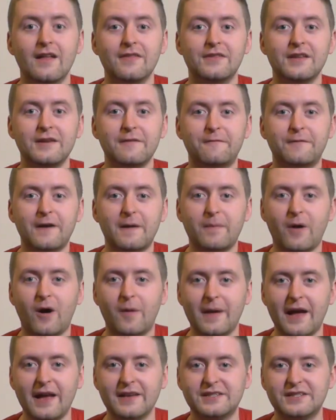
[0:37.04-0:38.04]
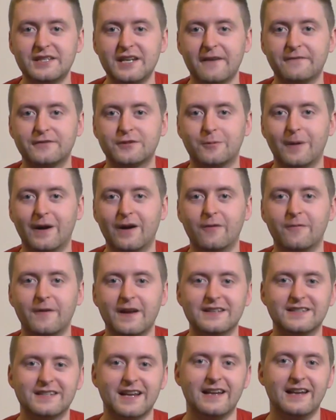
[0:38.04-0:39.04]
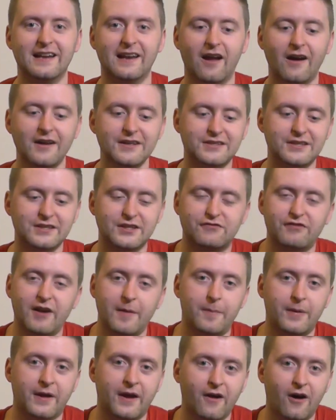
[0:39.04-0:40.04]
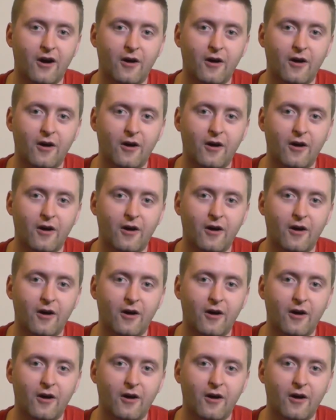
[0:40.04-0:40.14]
The Fabarm S T F twelve is a licensed replica